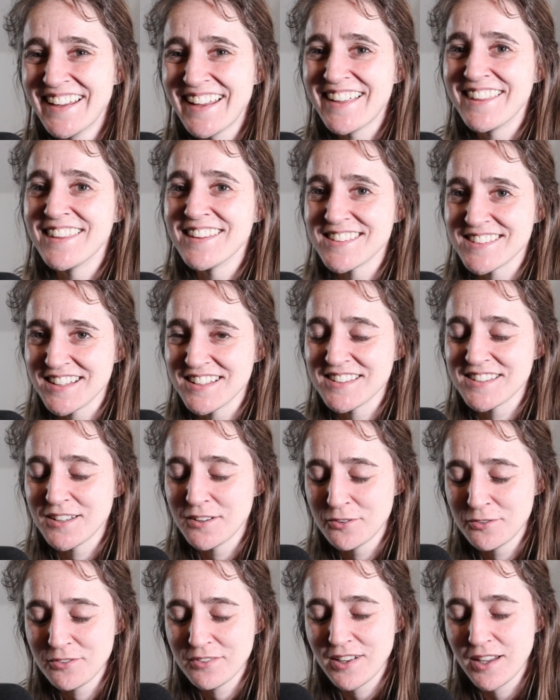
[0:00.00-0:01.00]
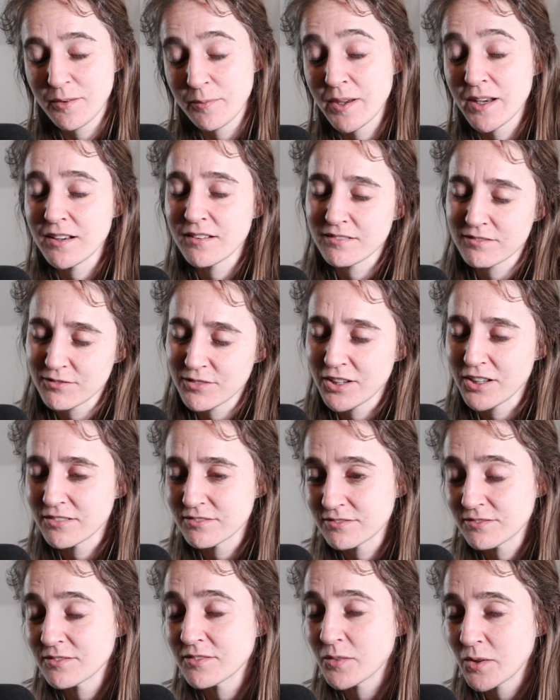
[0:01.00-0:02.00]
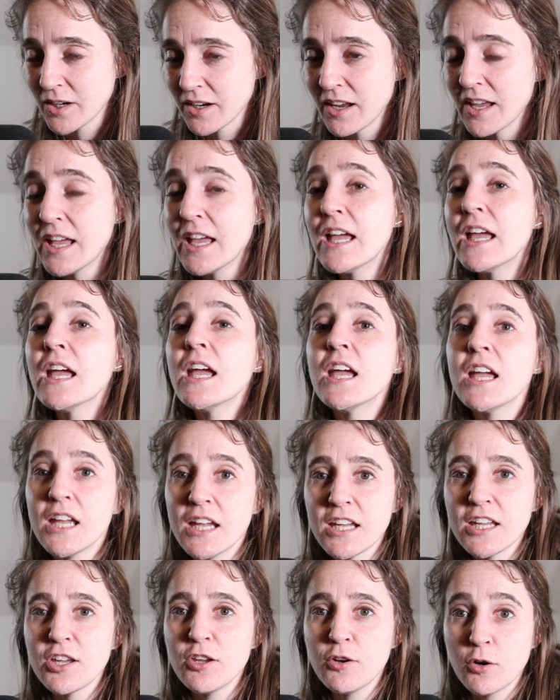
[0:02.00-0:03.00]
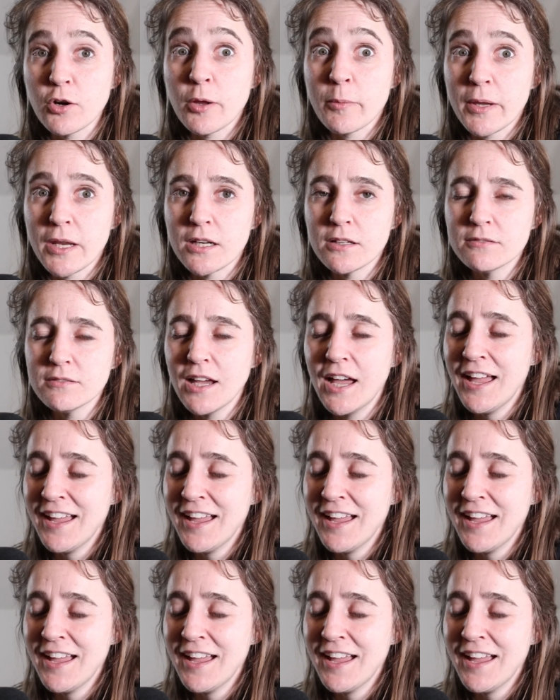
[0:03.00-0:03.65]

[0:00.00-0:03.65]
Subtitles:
In the sense of, but you know what I mean.